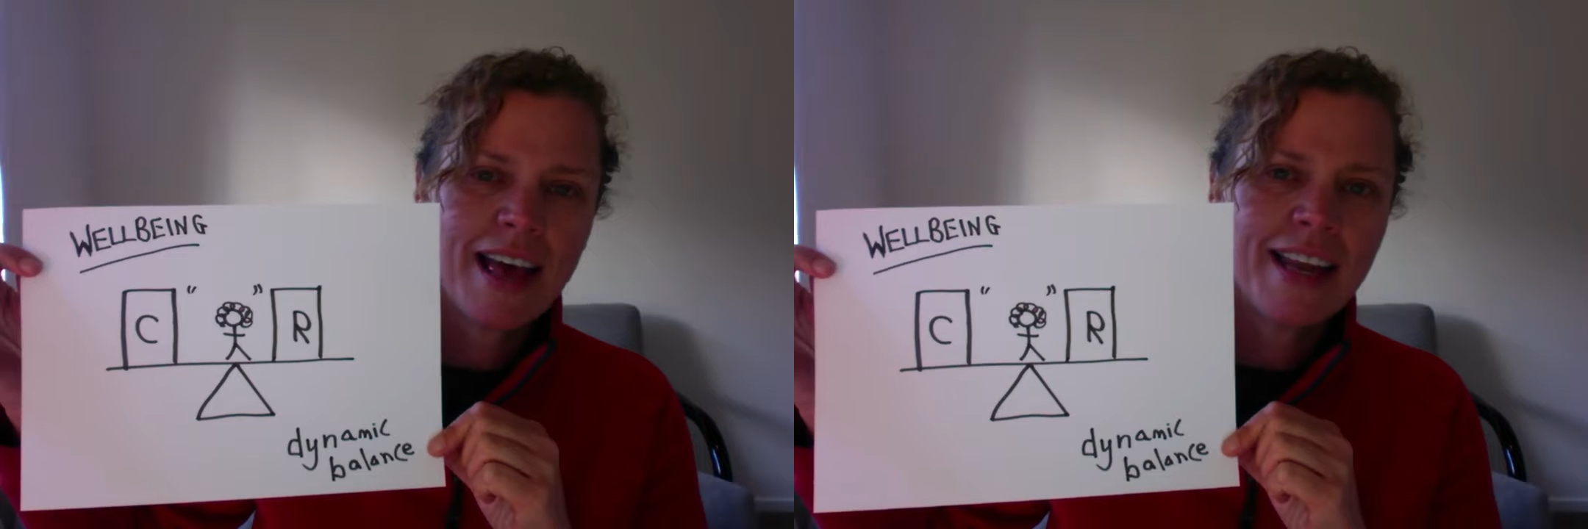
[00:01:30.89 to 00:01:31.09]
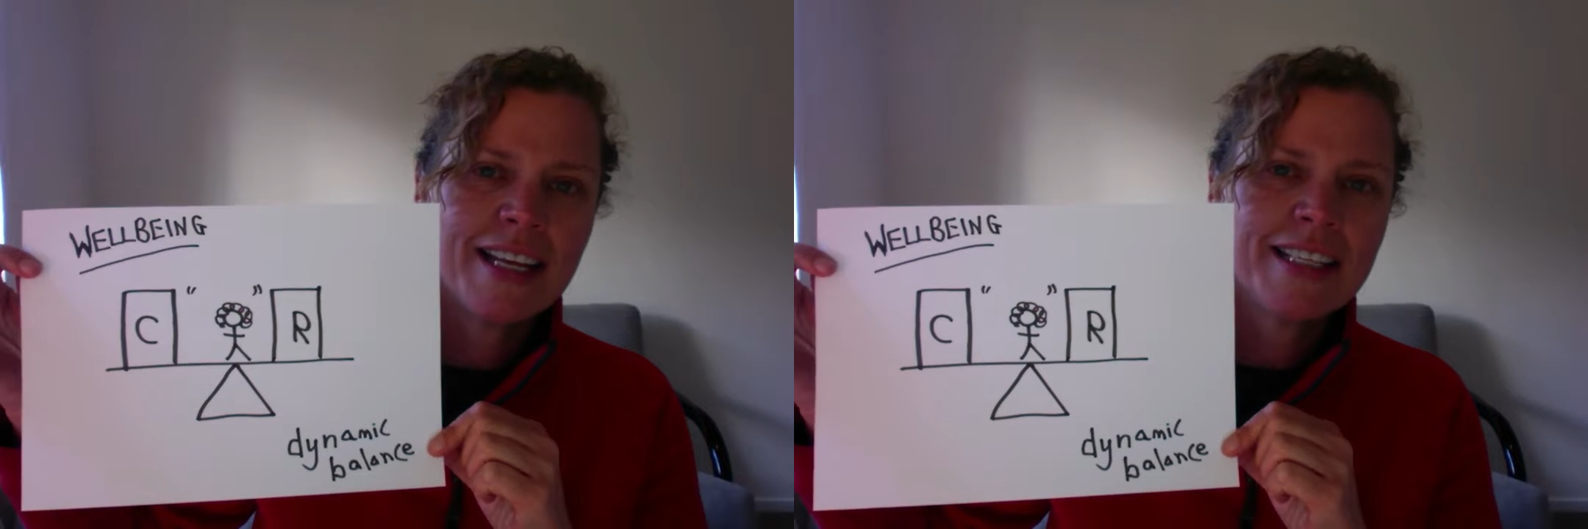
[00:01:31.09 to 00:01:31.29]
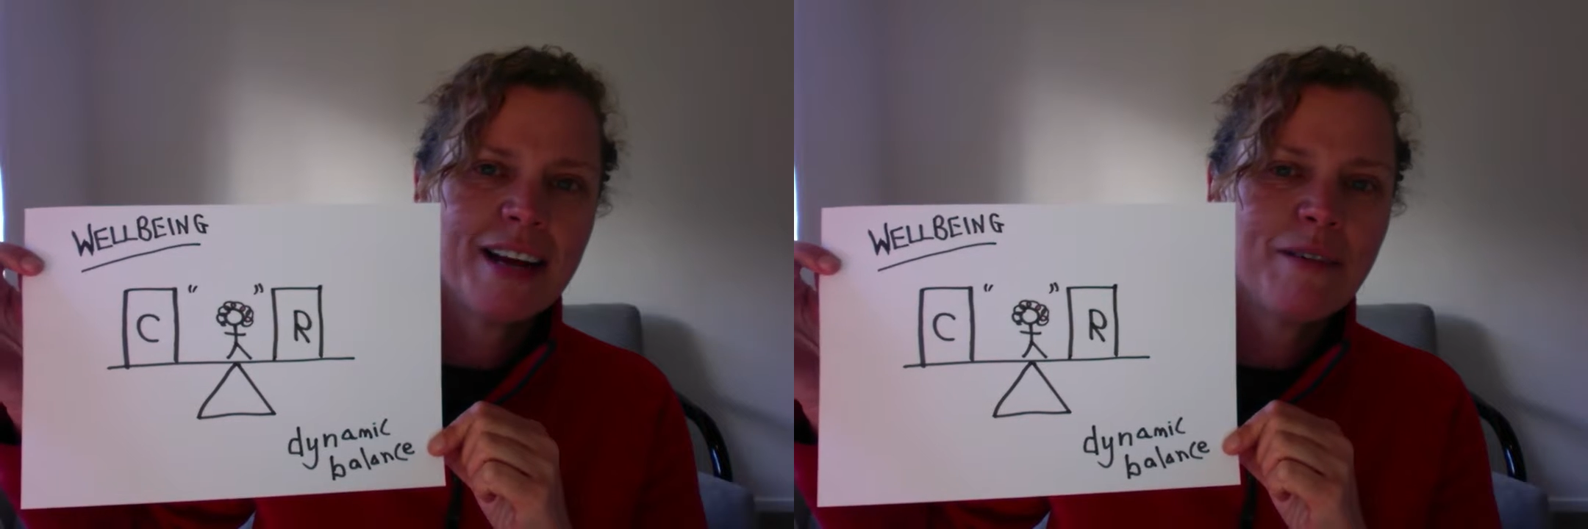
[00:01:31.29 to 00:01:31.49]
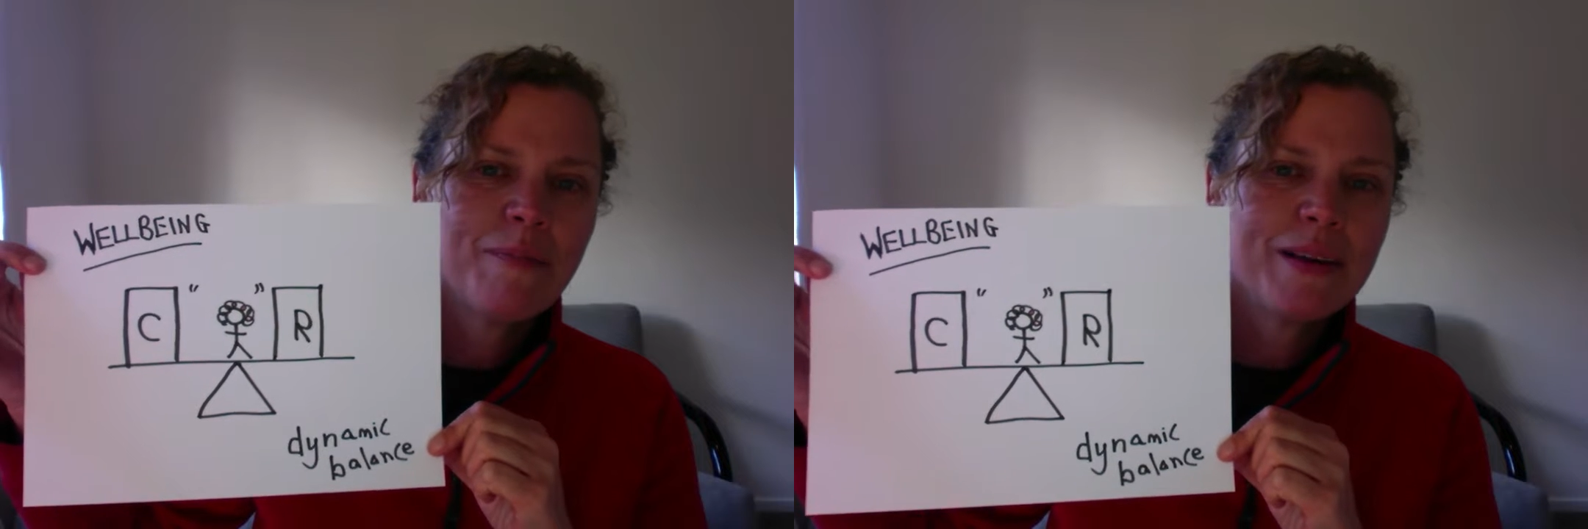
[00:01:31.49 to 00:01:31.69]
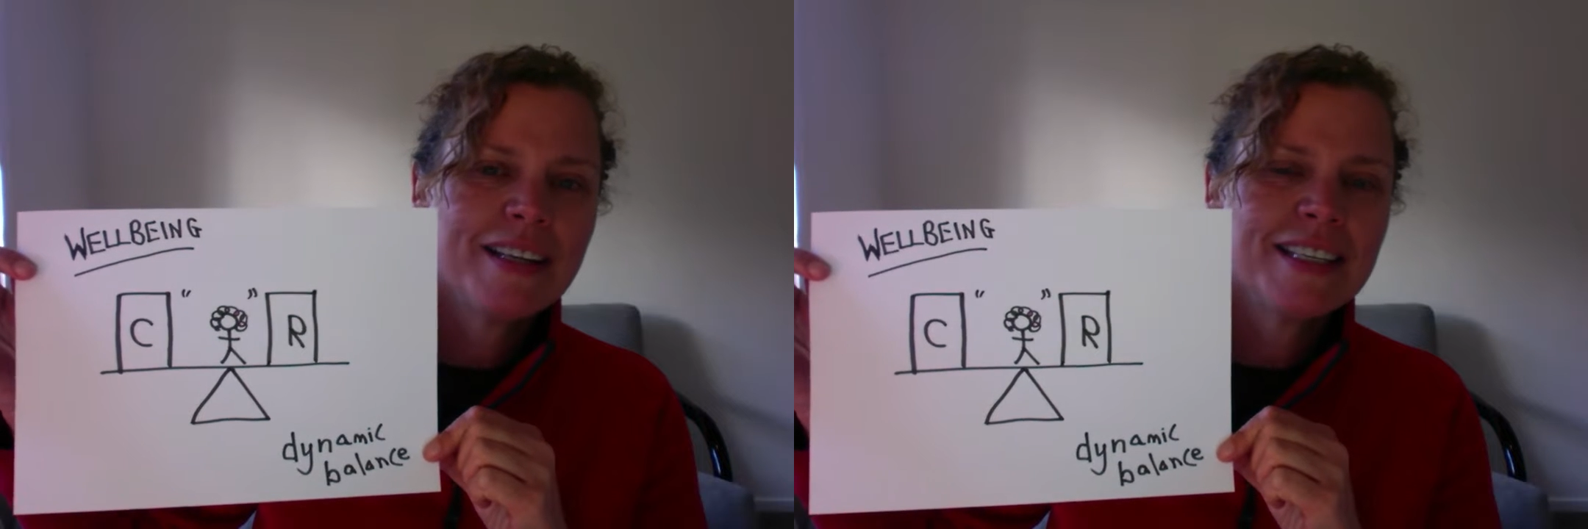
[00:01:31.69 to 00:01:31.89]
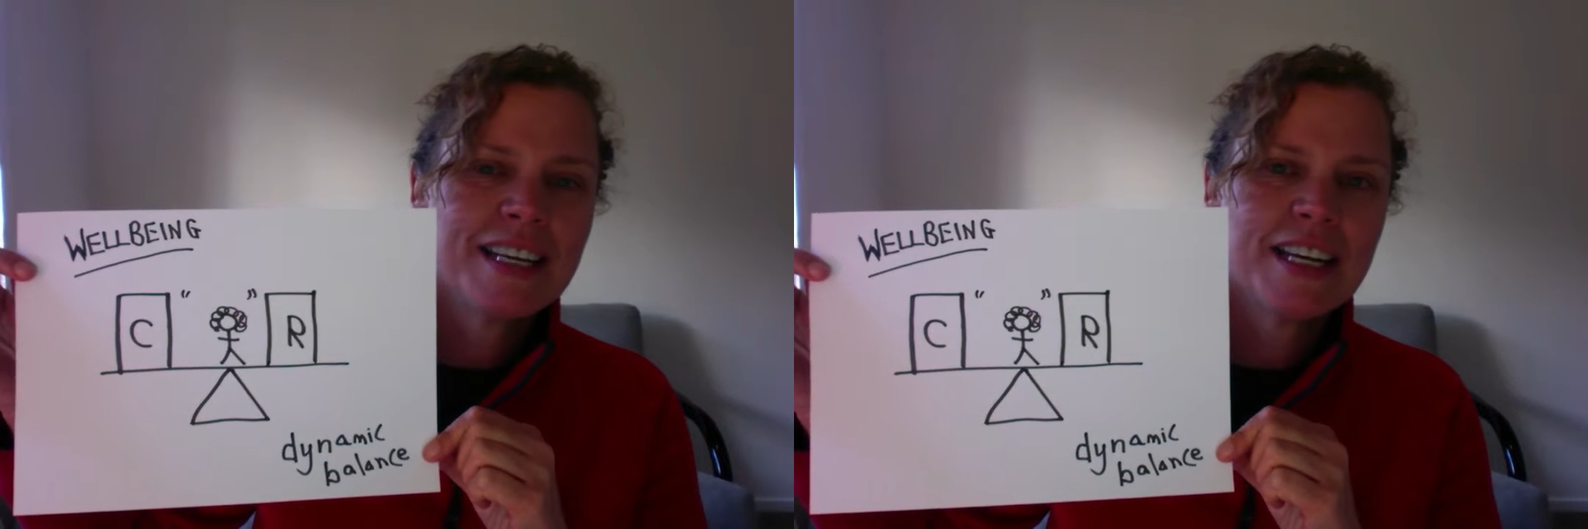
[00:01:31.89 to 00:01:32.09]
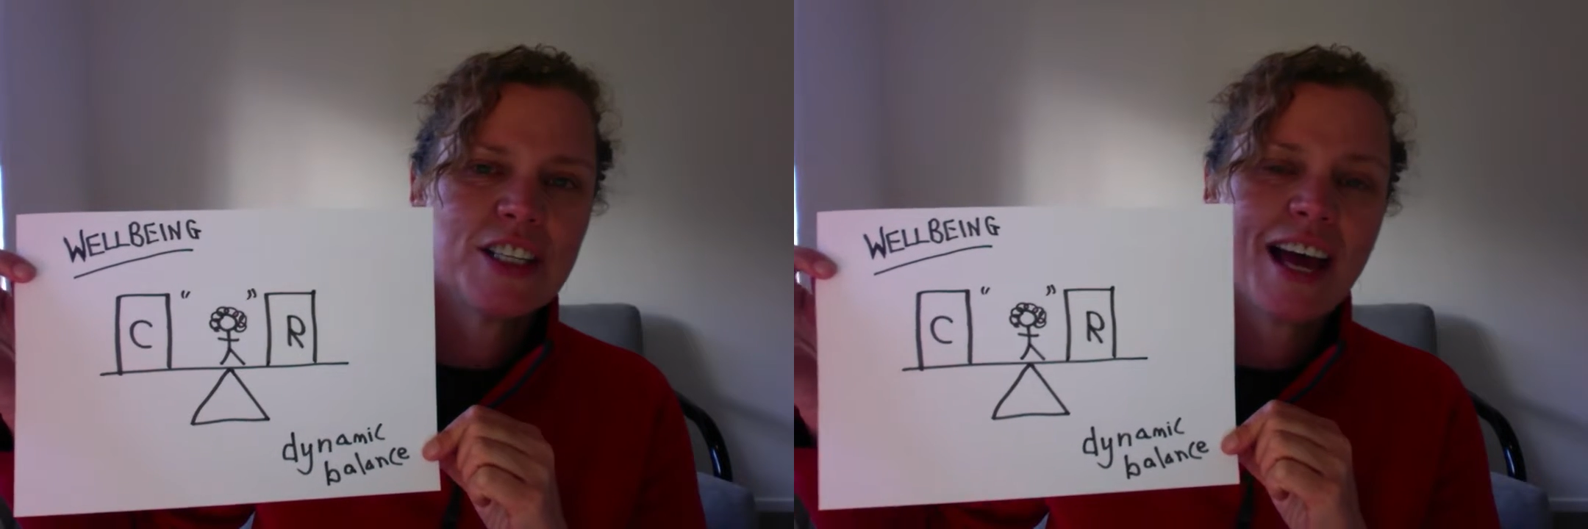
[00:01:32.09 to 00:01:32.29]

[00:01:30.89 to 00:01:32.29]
and it's our ability